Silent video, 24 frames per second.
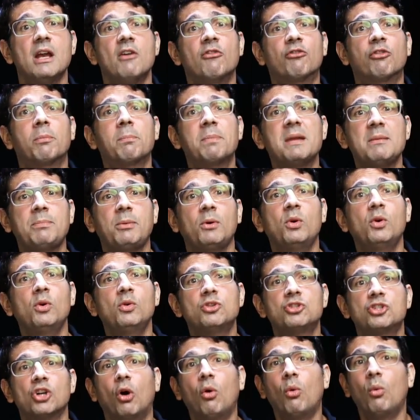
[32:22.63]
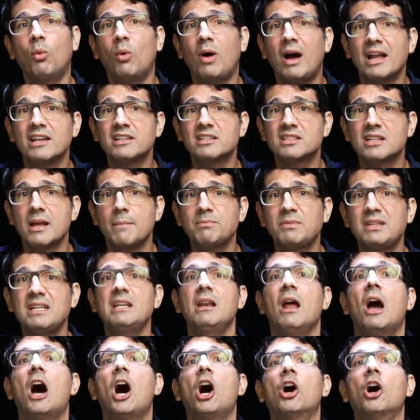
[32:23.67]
For people who don't want something,